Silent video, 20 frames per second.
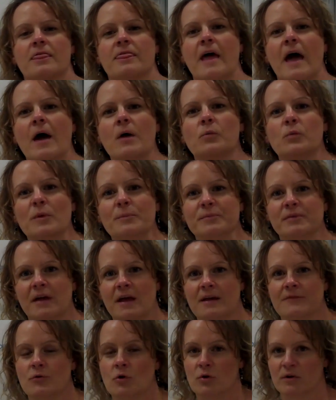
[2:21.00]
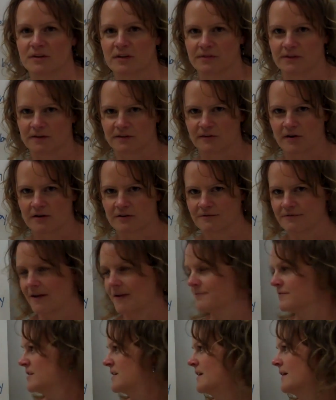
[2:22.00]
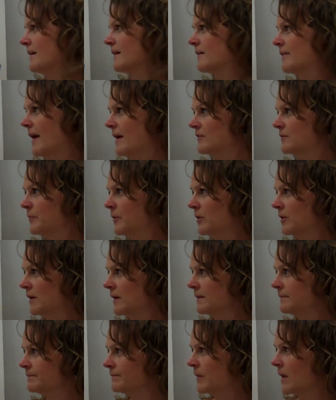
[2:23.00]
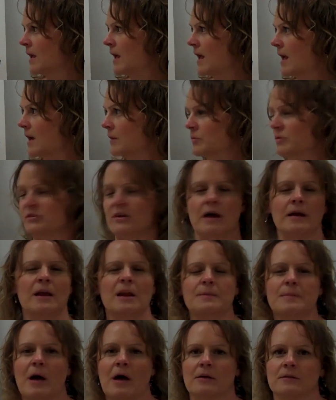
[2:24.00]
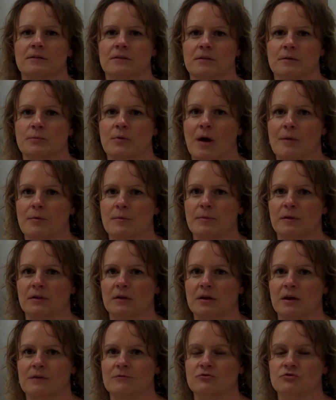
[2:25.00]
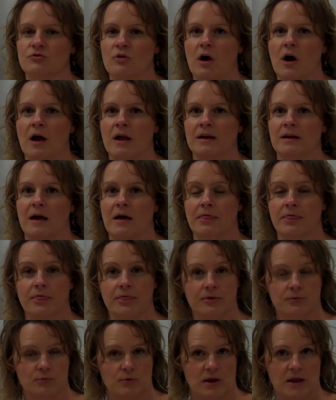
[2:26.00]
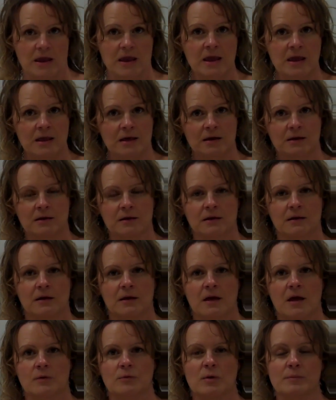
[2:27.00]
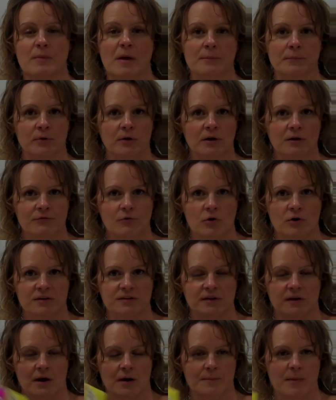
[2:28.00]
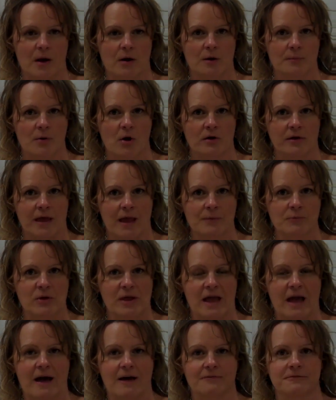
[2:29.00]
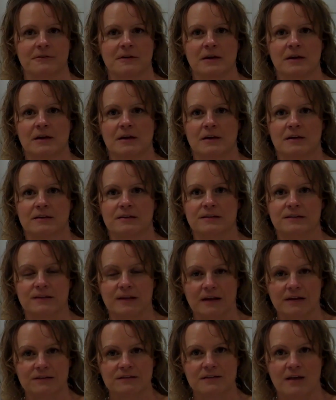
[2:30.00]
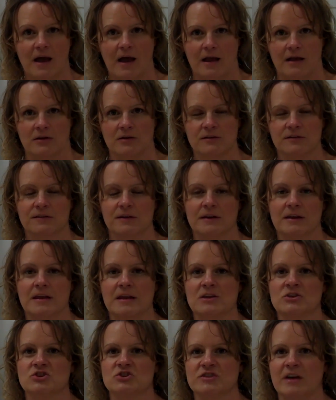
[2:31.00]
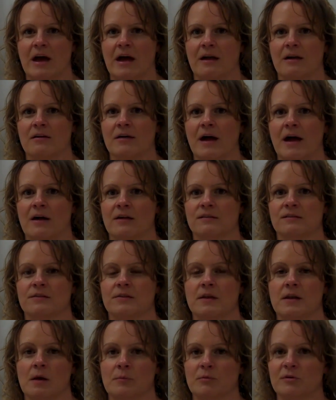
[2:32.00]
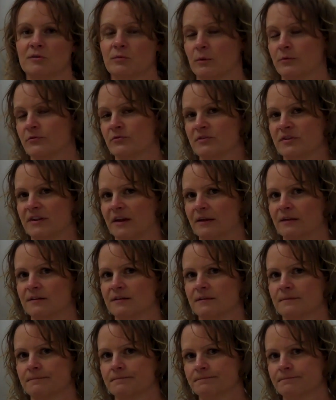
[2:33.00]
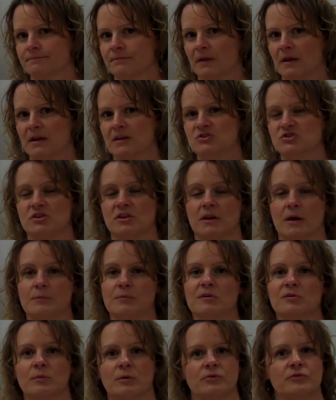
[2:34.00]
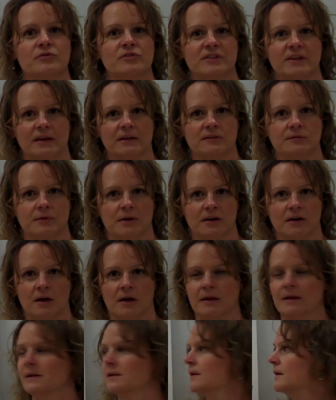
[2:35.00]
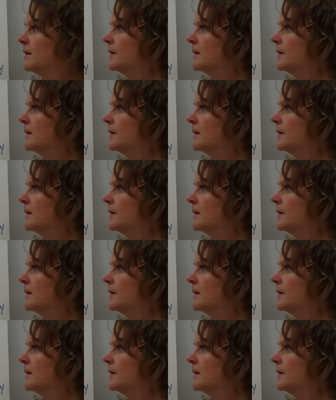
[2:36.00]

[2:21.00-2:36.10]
that we play of course at the start of every class period, and we're talking about the probability of drawing a 3. And remember, of course, in our Powerball game we have 6 tiles, and each tile has the numbers 1 through 6, each of the numbers 1 through 6 written on it.